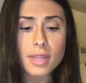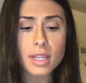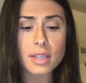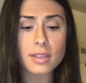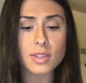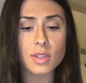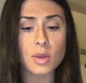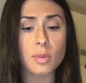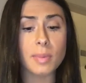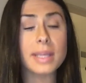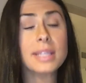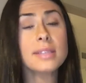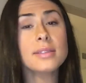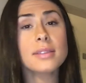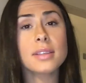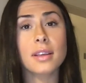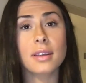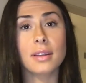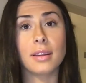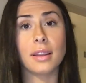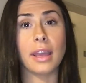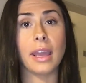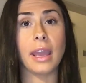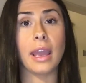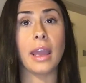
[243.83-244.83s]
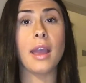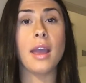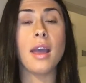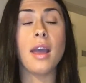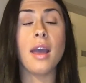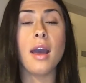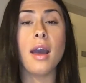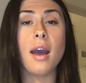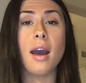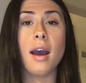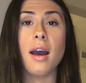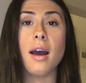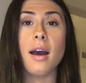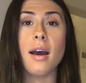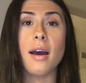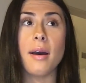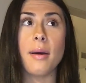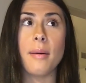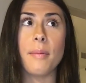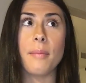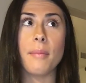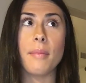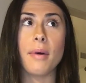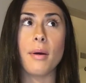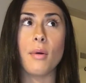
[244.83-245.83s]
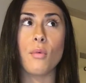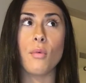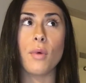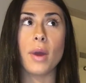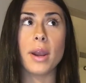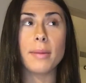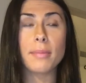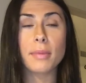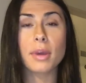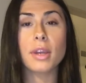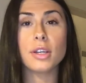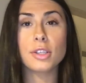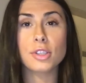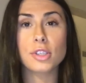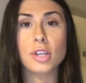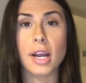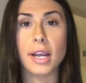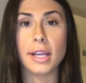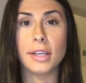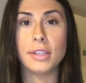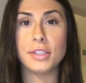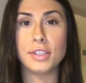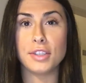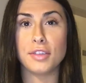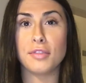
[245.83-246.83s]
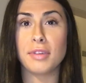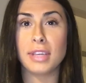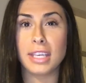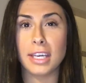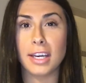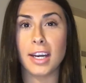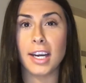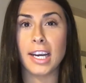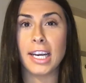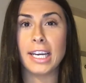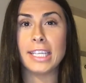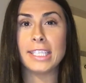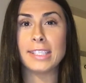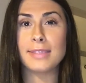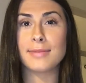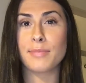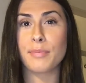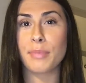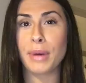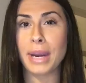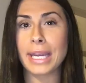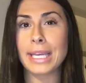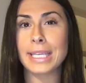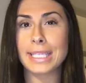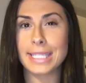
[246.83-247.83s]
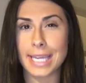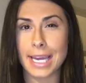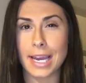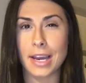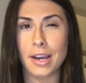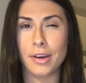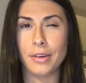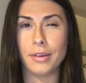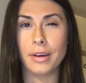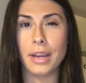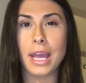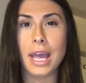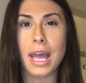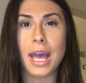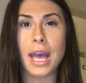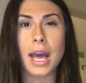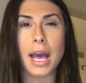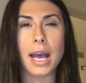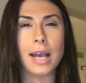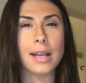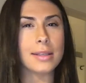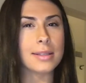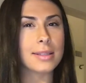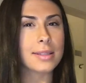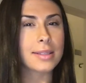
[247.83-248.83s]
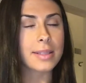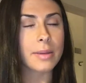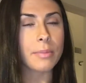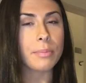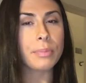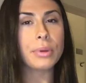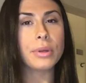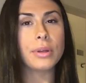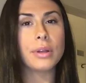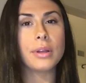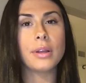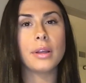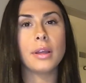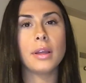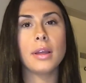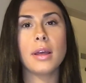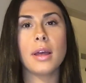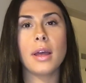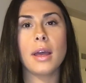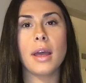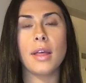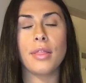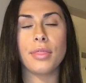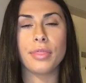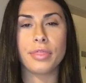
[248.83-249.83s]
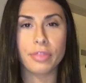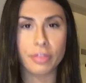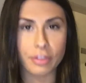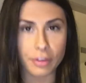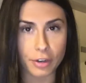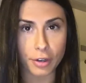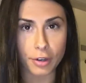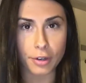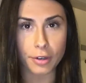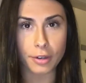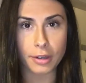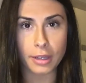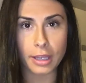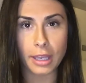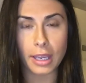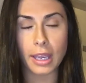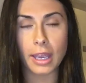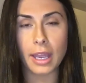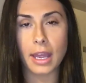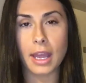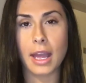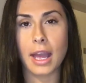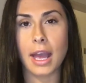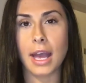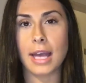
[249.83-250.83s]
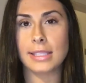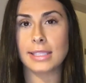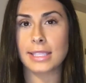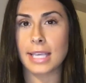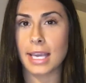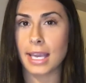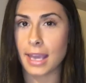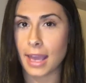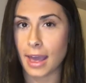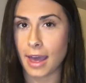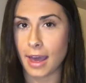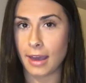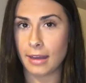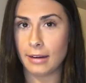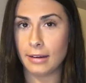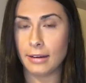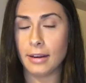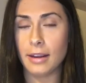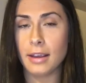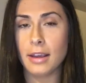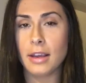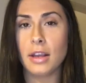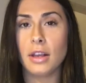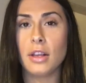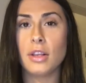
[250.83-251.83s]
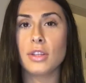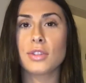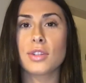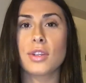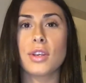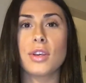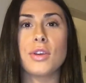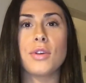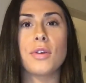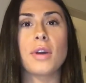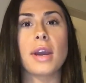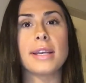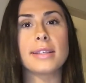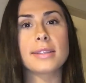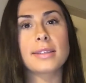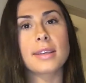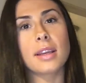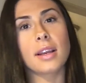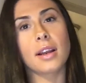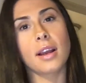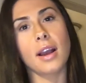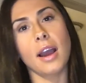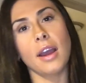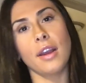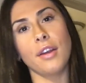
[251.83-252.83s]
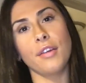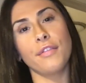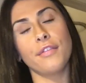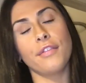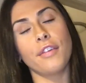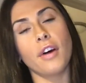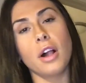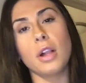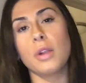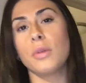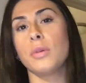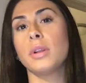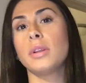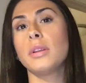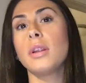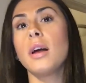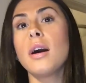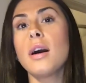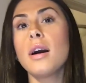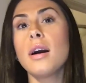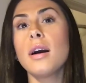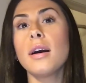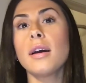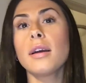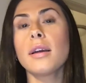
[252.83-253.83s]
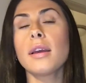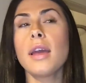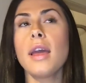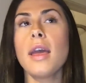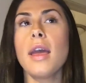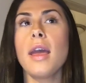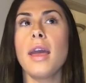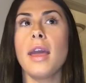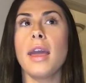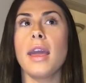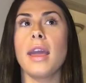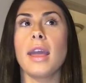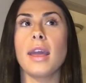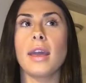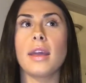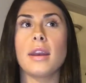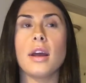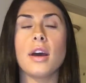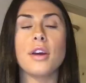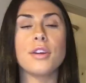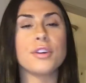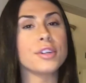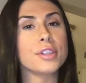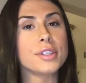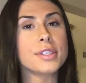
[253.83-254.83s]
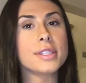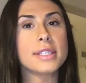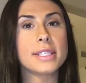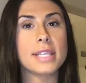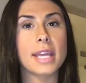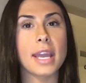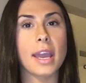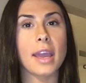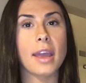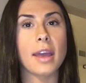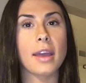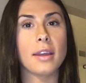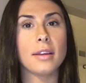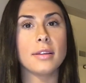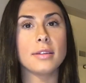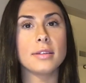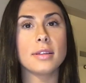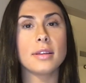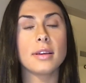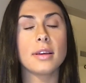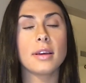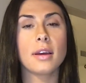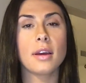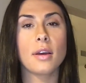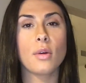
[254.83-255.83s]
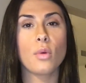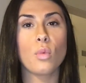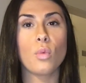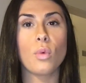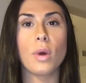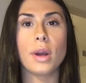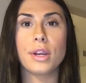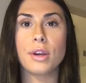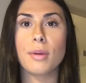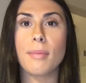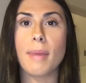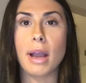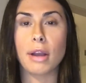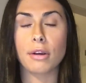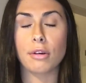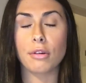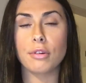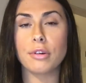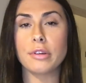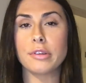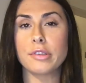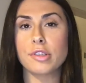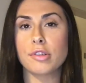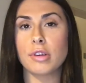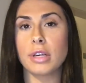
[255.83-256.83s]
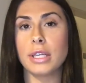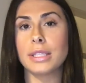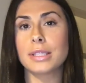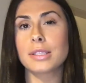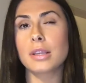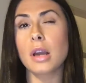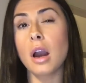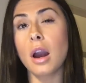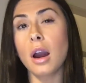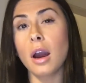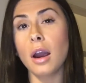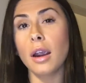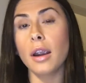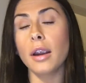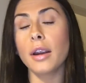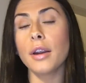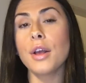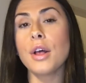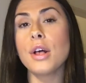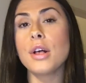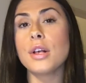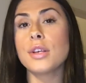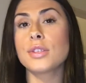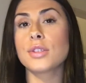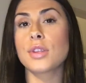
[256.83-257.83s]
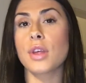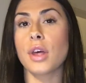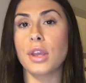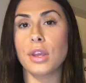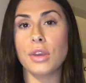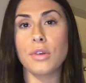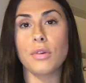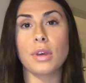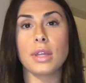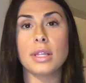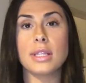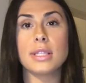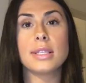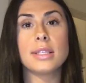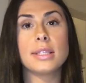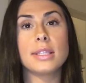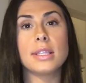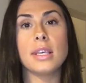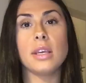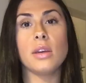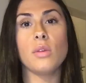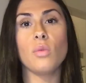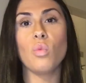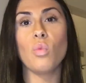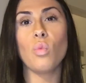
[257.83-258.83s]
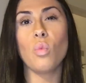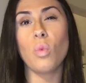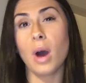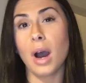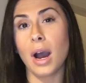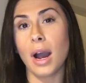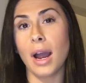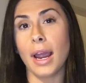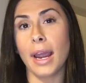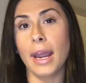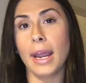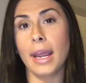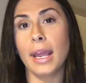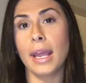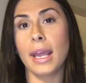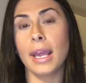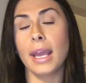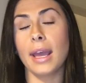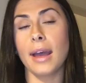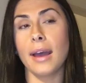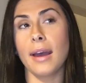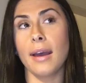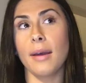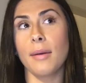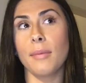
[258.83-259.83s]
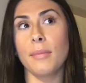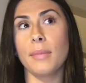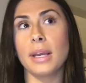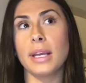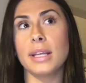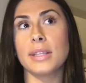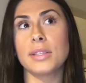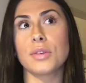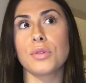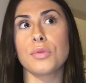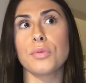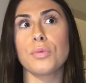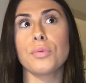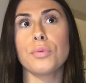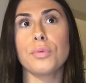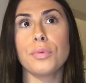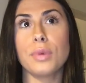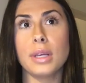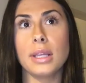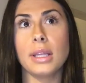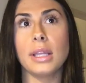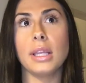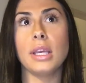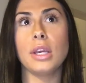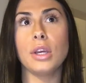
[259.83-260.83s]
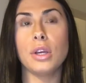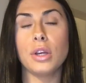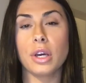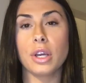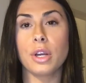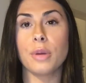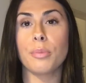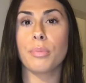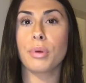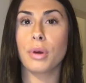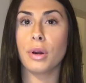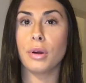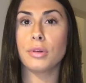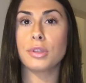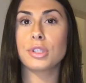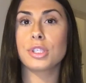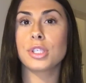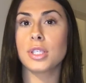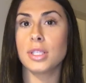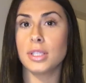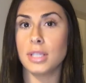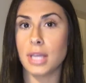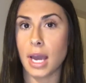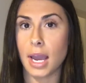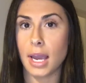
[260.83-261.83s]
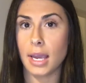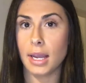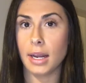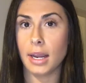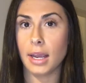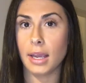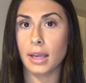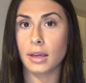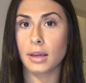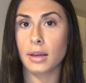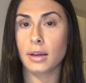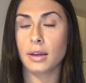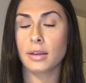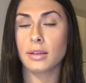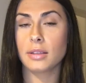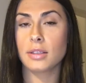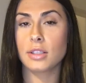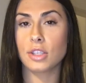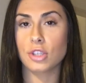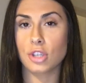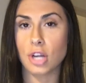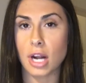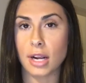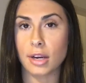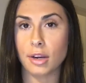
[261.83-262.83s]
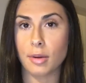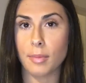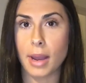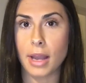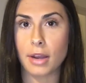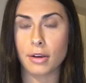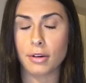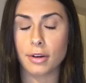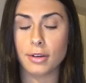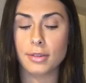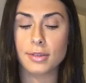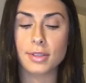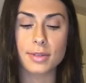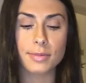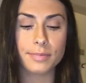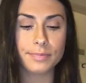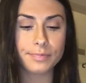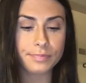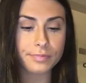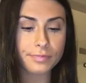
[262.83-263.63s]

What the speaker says: So basically, what I'm going to try and do here is break it down as simple and thoroughly as I can so that you guys can kind of follow along and understand what your macronutrients are so that you can see why it's a really good approach to dieting to track your macros.